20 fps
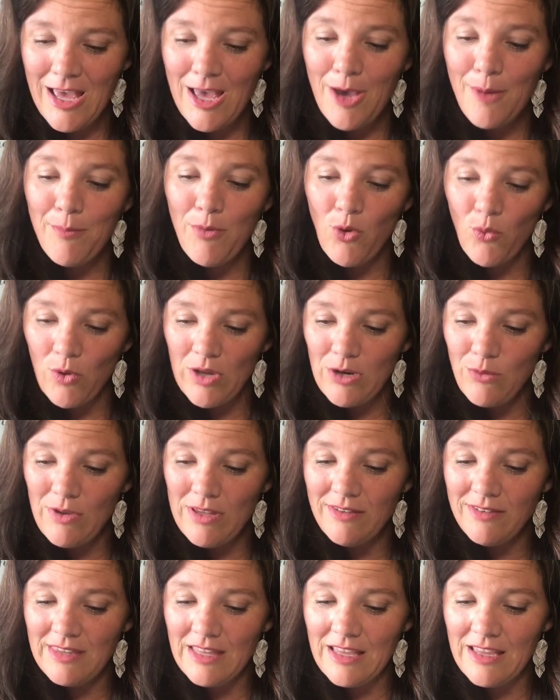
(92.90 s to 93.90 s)
But what do we
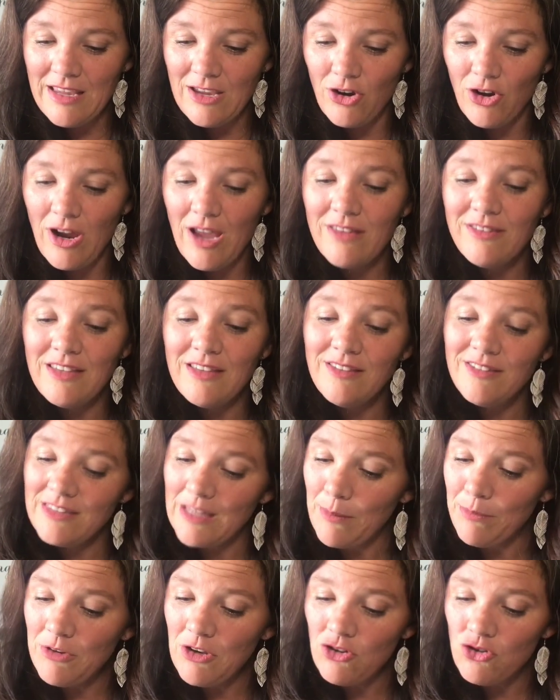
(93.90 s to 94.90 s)
see here? As he
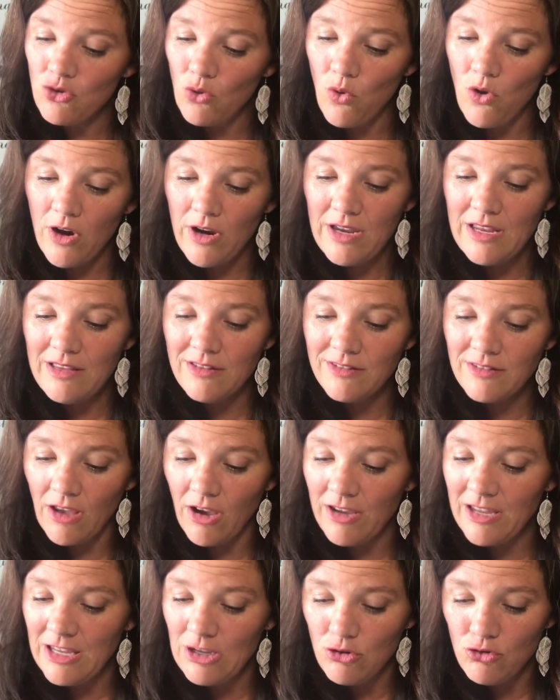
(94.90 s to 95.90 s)
stepped ashore, he saw a
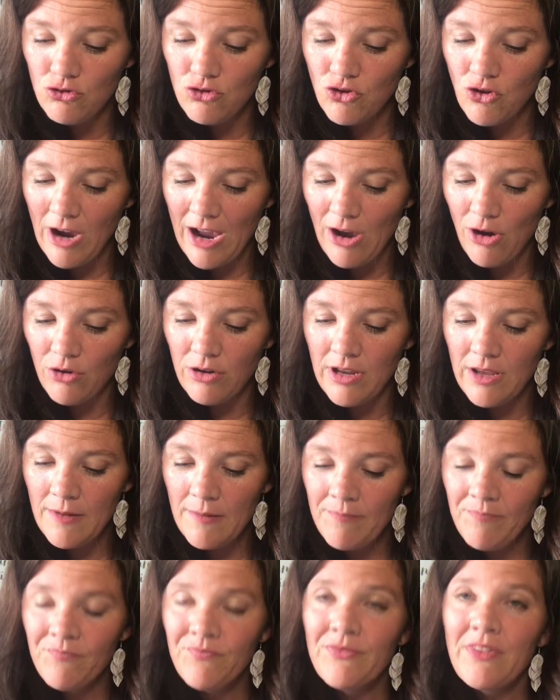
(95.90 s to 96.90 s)
huge crowd,
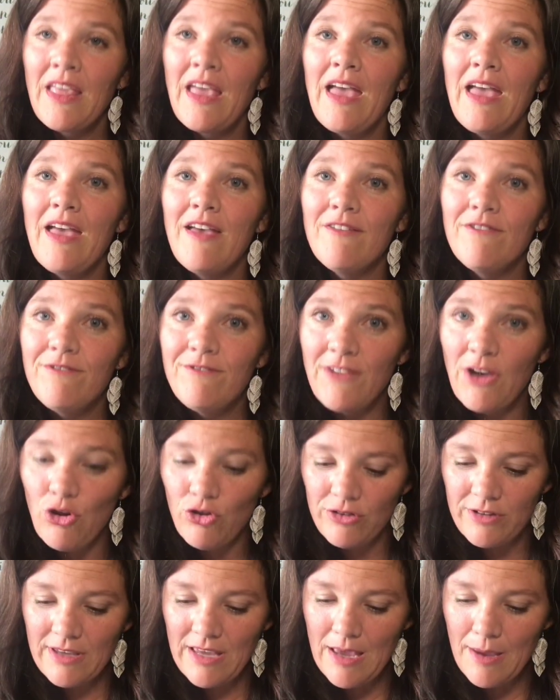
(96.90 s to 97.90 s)

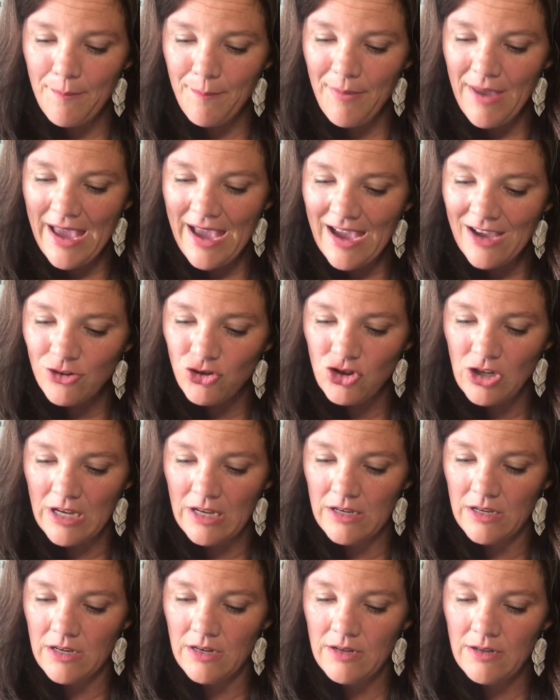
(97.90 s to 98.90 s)
felt
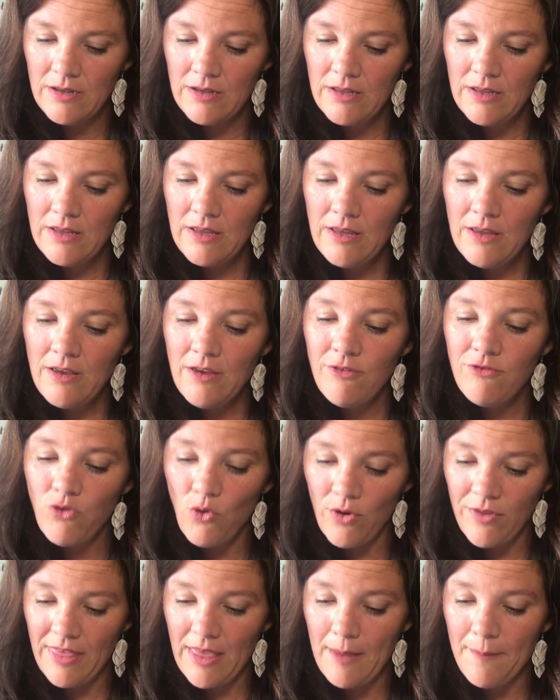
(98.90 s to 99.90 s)
compassion
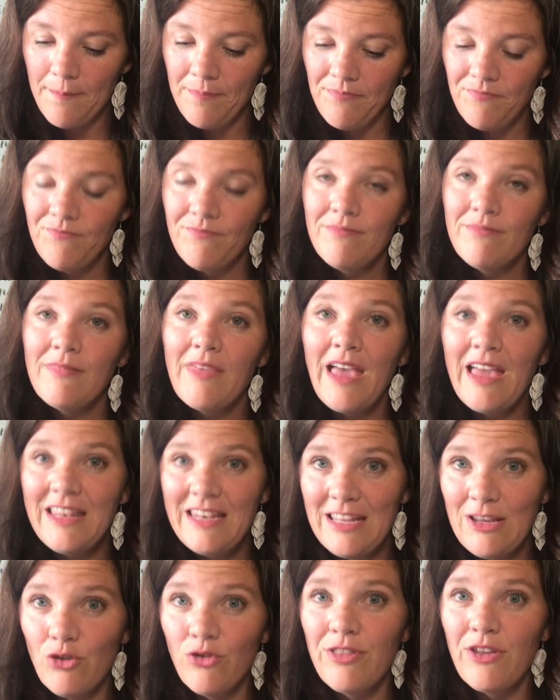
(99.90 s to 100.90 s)
for them, and
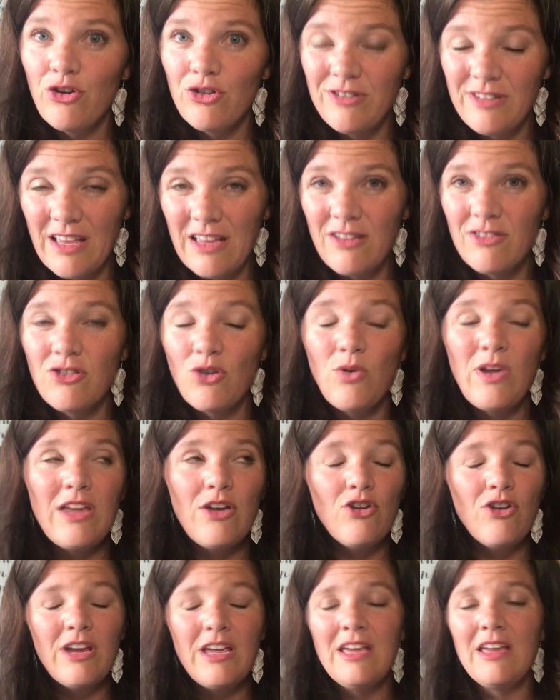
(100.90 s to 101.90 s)
healed their sick. So
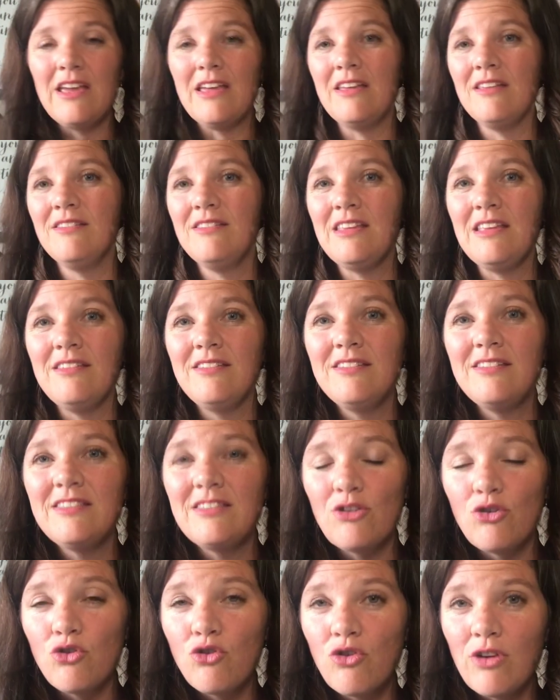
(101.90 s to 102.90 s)
here he is. He's
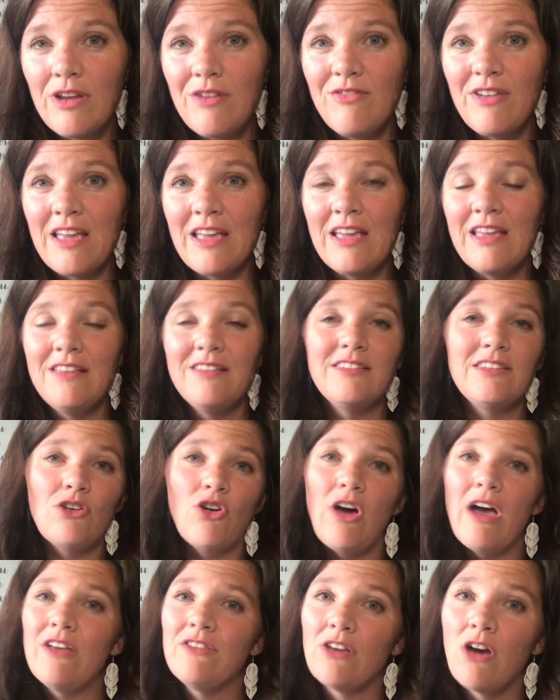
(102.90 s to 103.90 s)
still grieving. He still
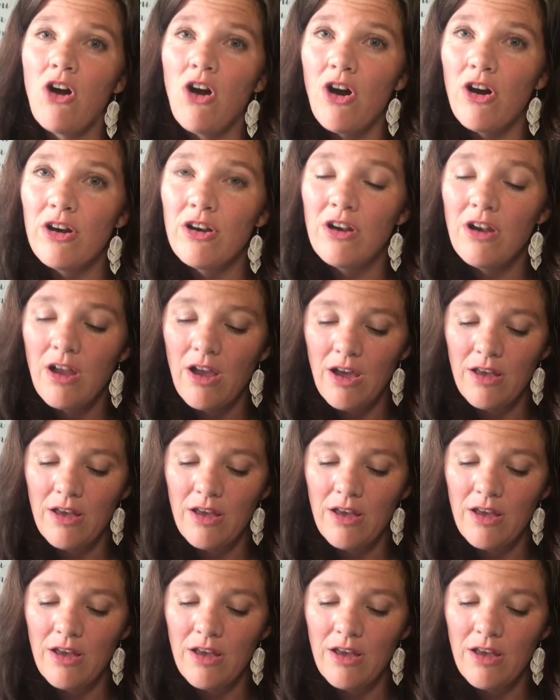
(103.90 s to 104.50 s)
has a